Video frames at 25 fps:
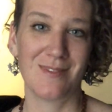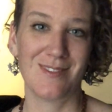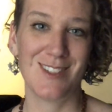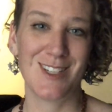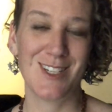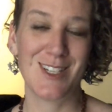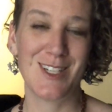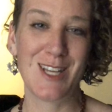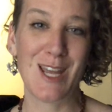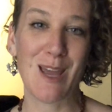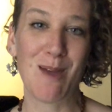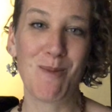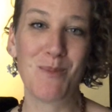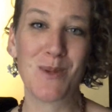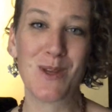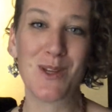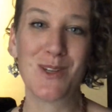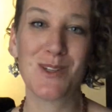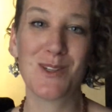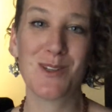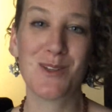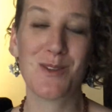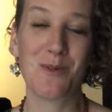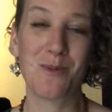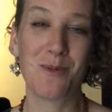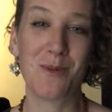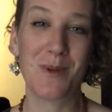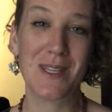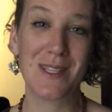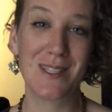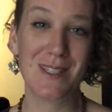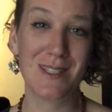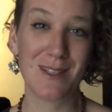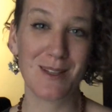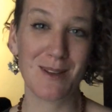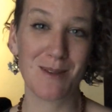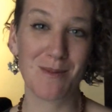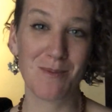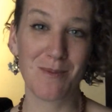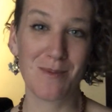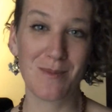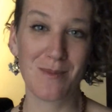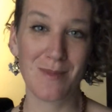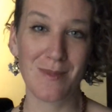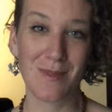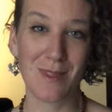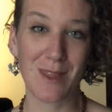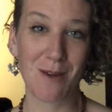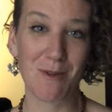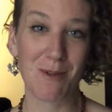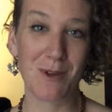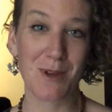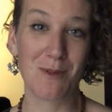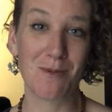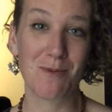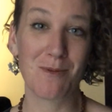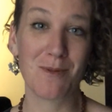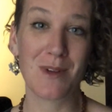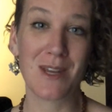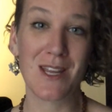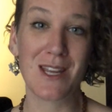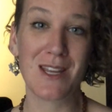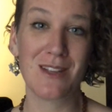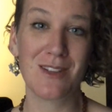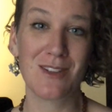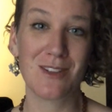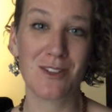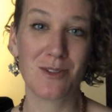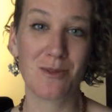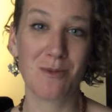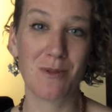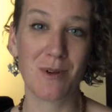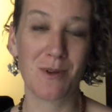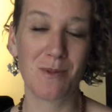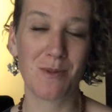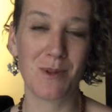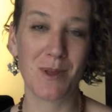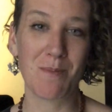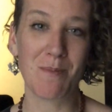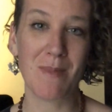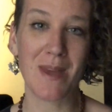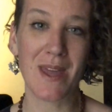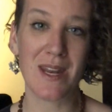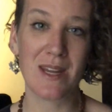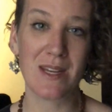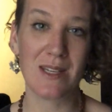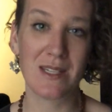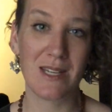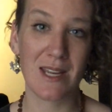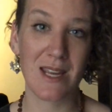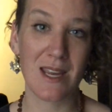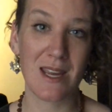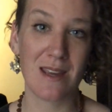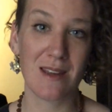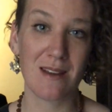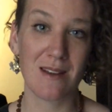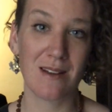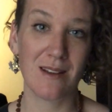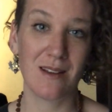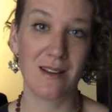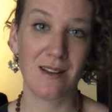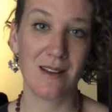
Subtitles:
to tap into the wisdom that we reach when we meditate,